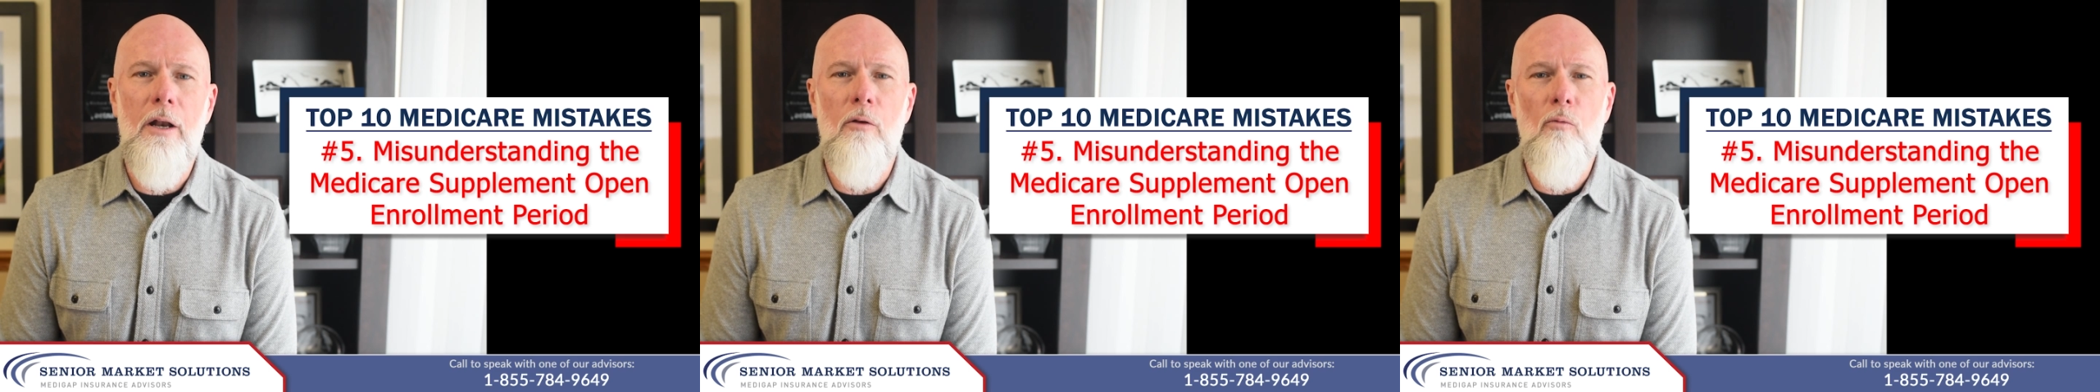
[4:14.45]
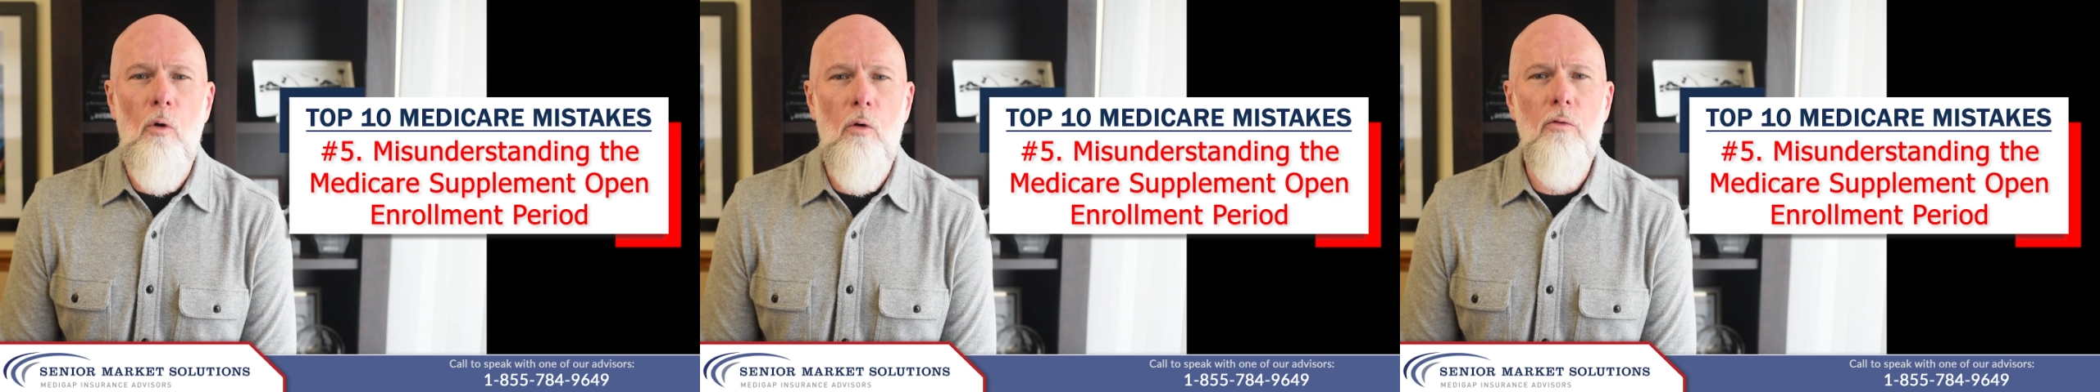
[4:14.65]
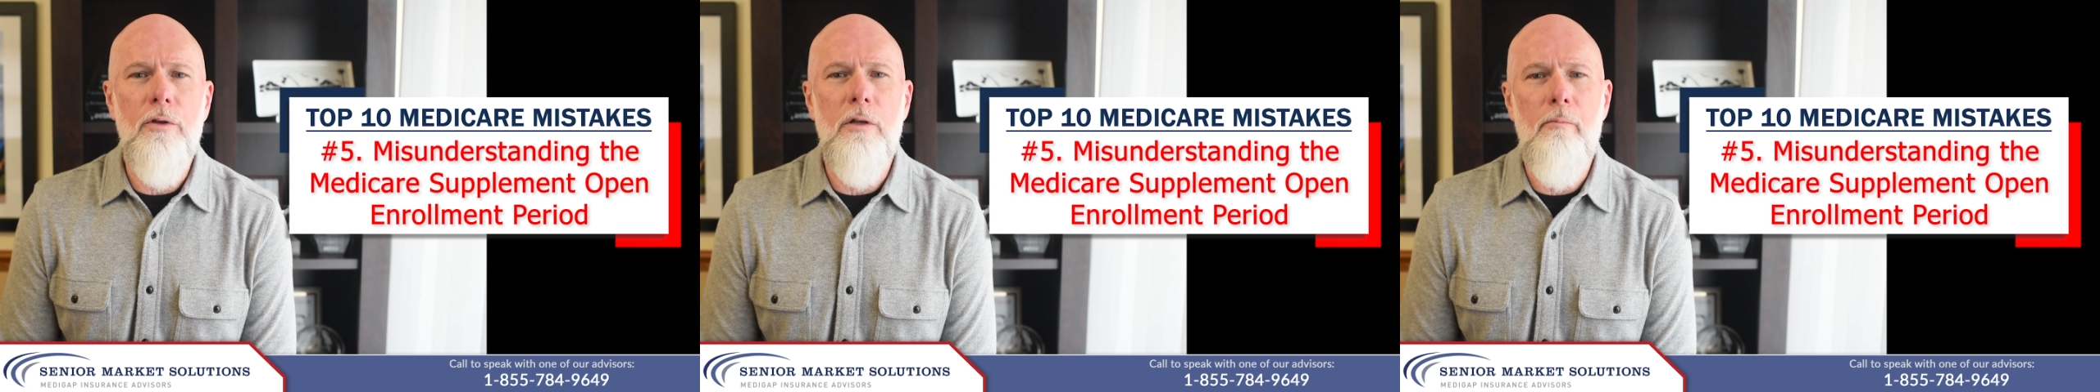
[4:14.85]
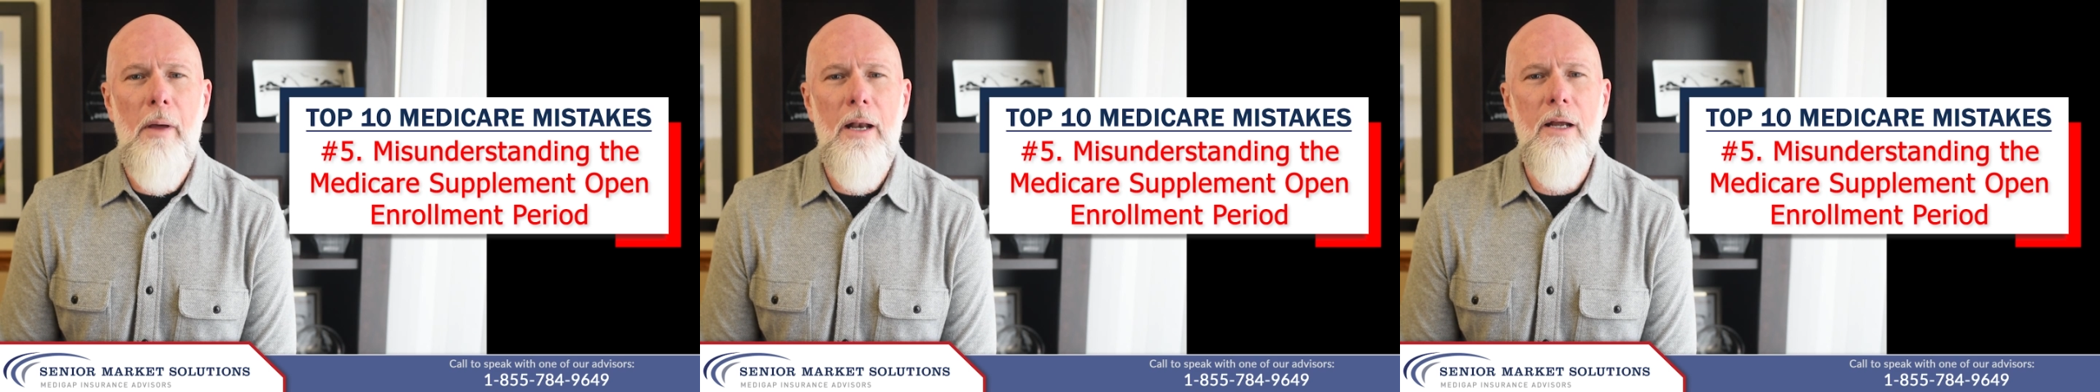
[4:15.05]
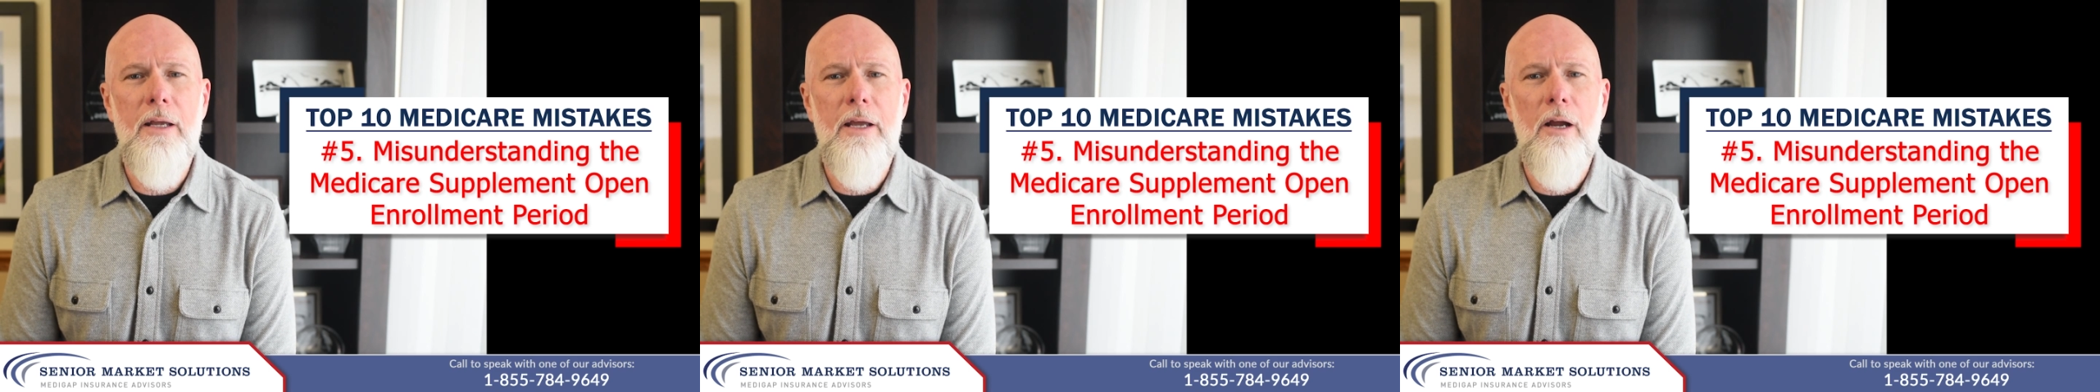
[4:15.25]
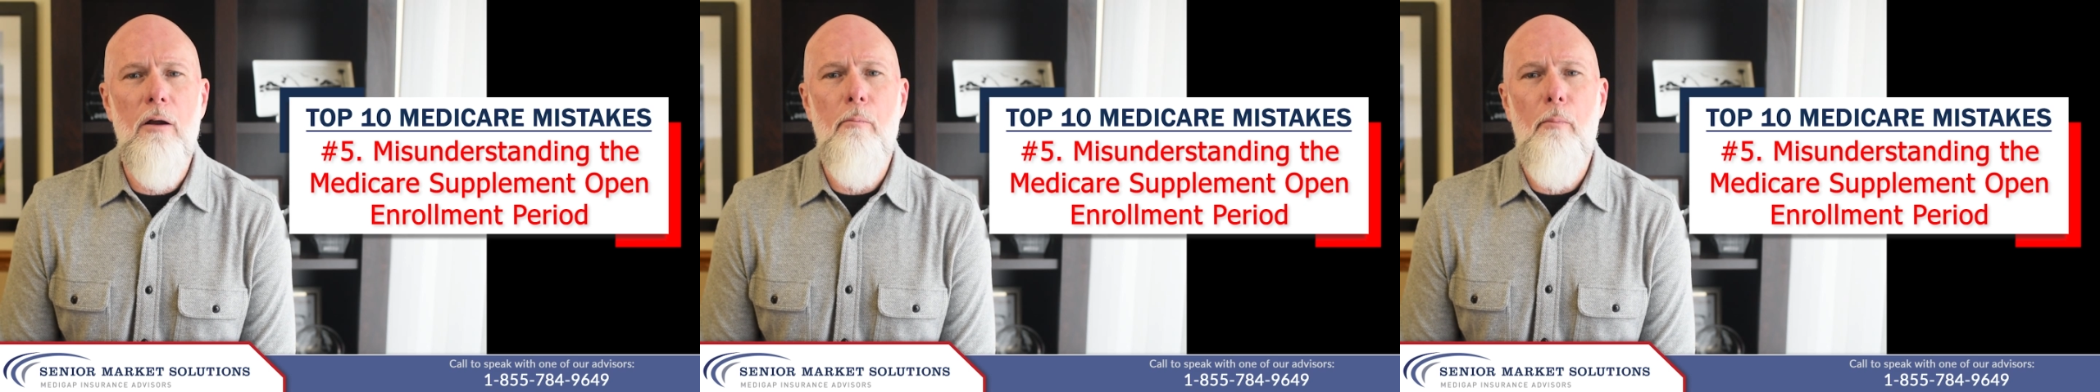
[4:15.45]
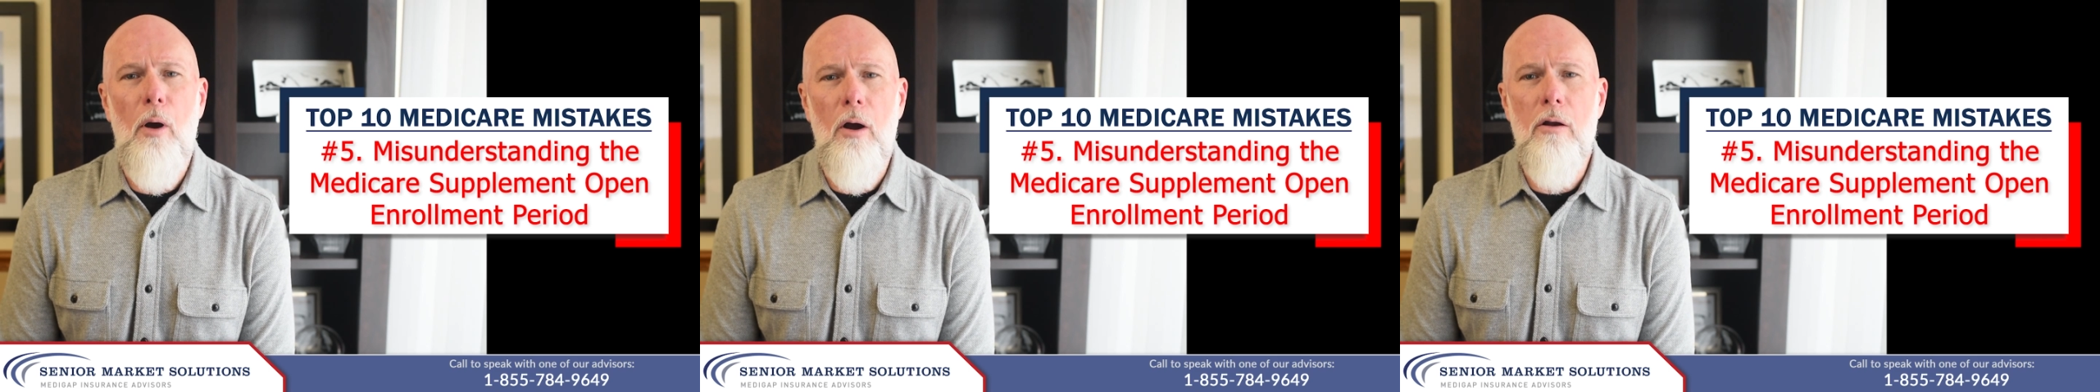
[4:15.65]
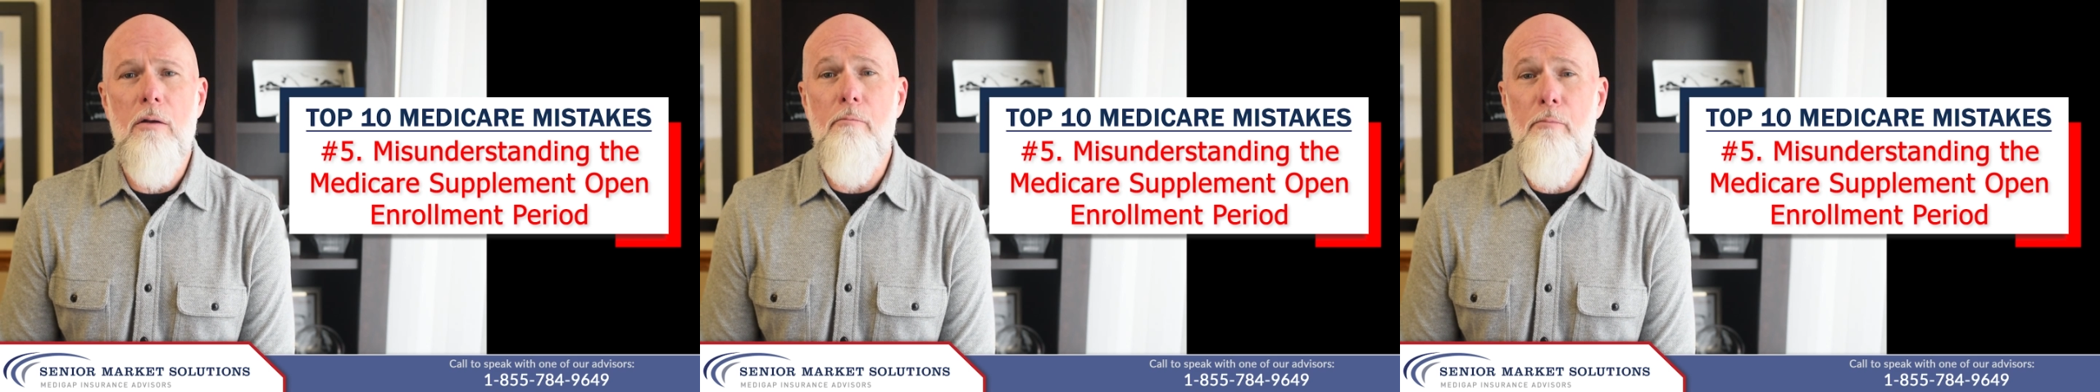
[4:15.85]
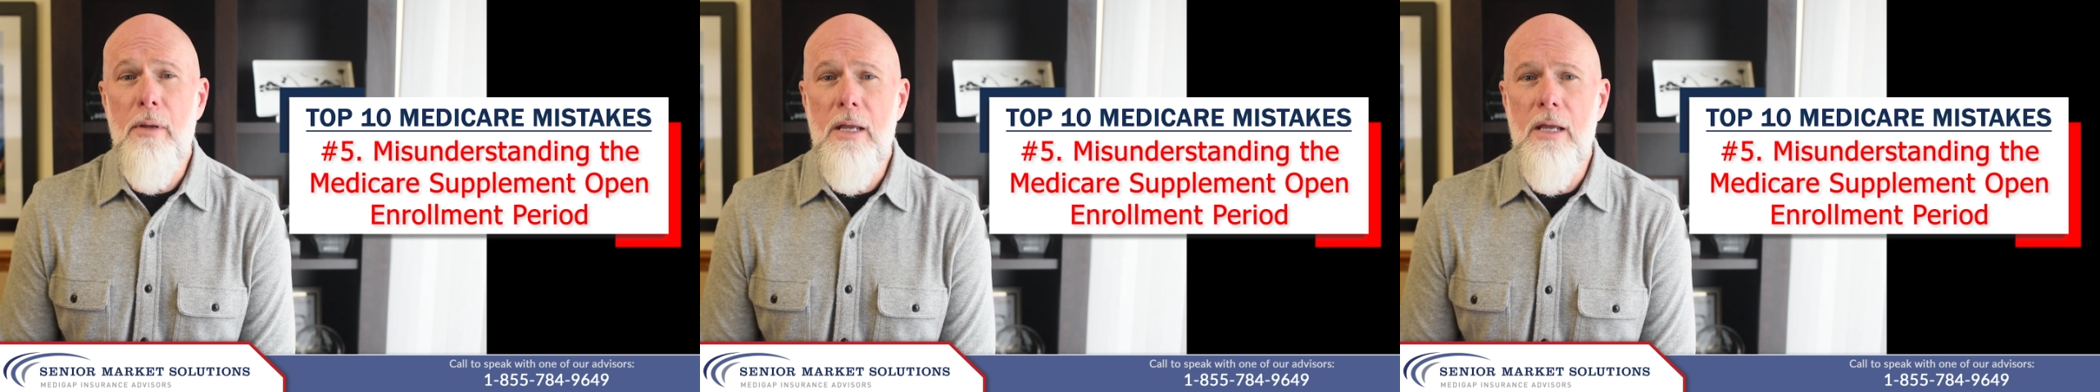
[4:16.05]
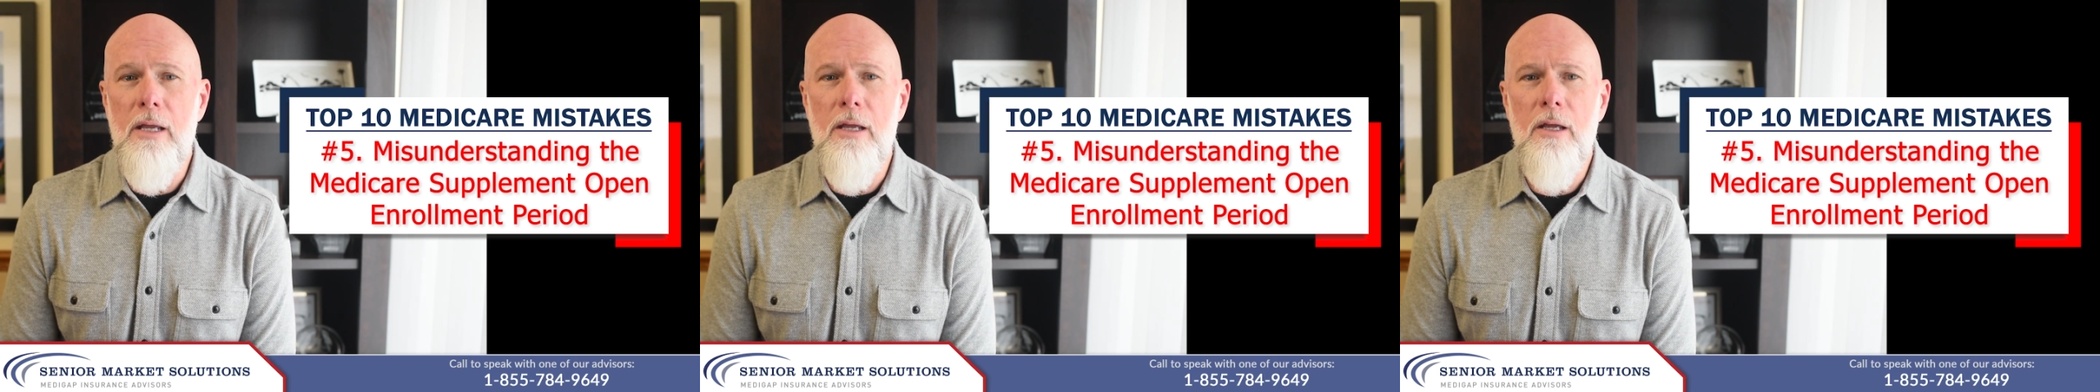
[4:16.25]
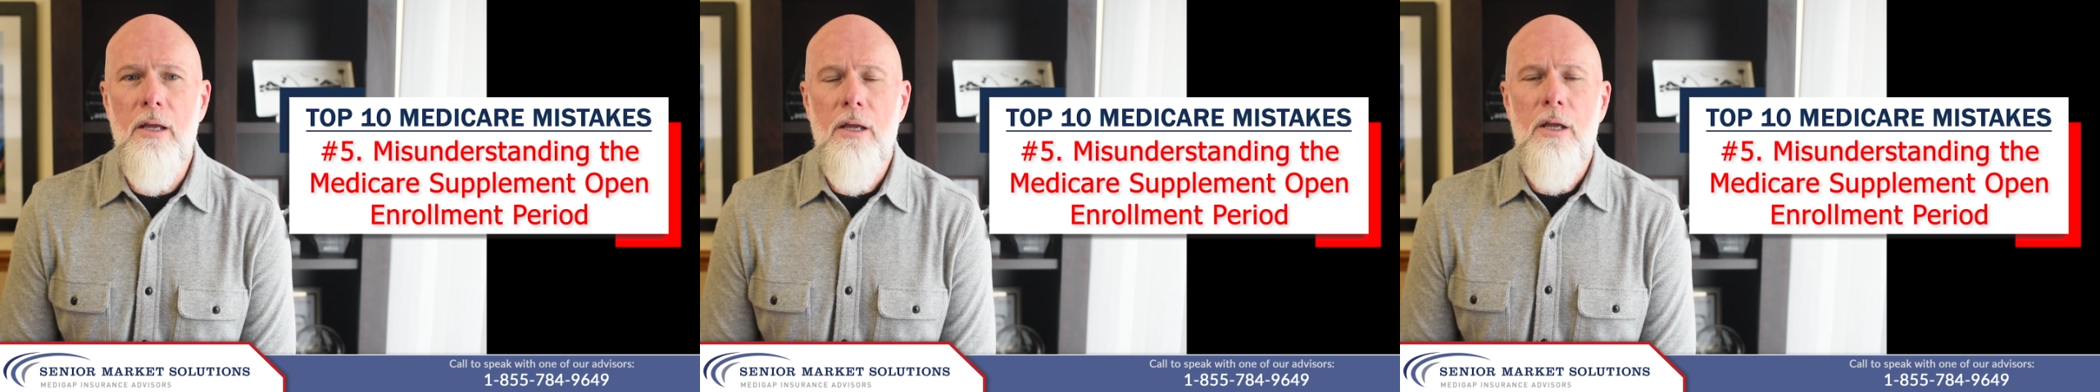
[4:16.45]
enrolled in Medicare Part B,